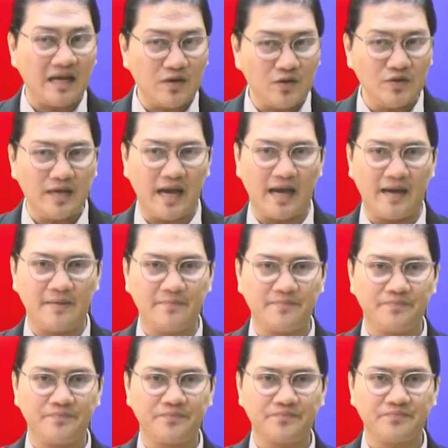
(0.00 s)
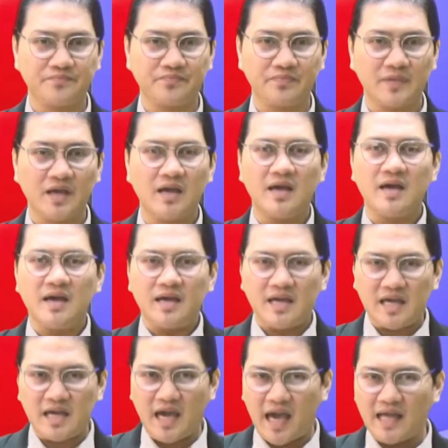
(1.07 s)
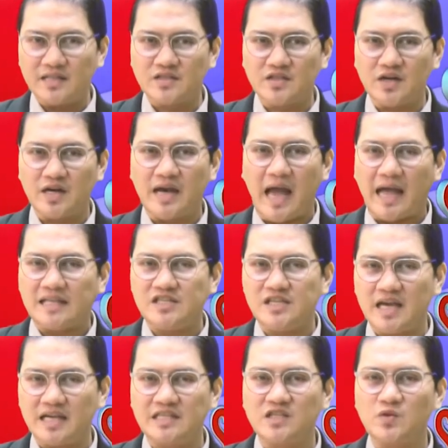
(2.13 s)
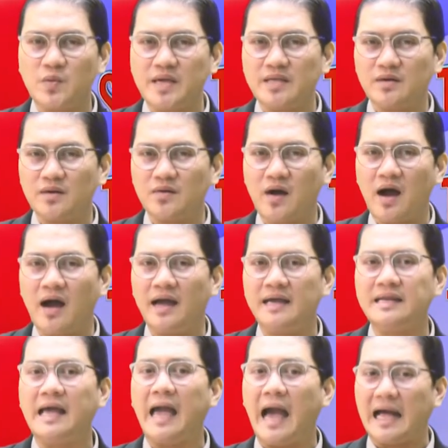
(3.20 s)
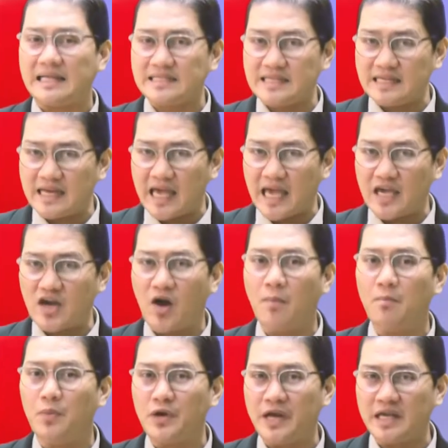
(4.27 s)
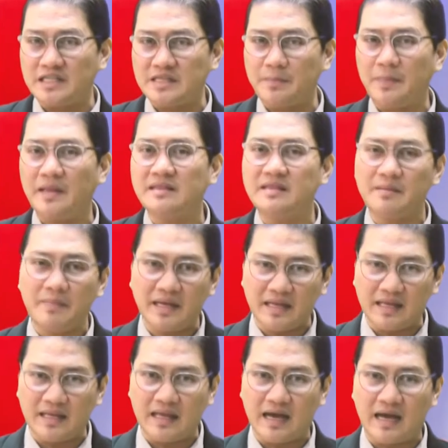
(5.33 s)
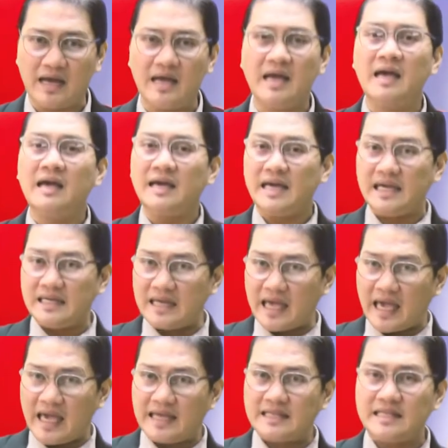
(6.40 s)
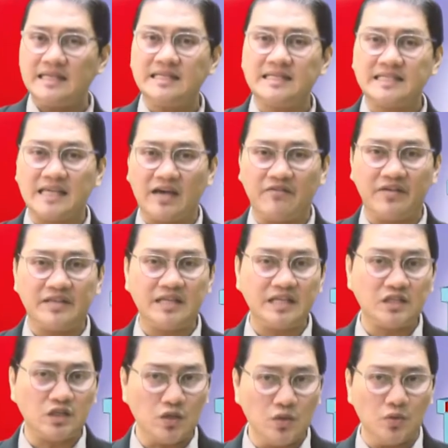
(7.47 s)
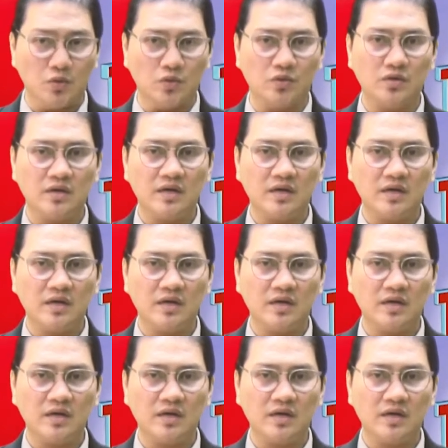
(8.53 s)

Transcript: Laguna. He entered a Jesuit-run Ateneo Municipal de Manila in 1872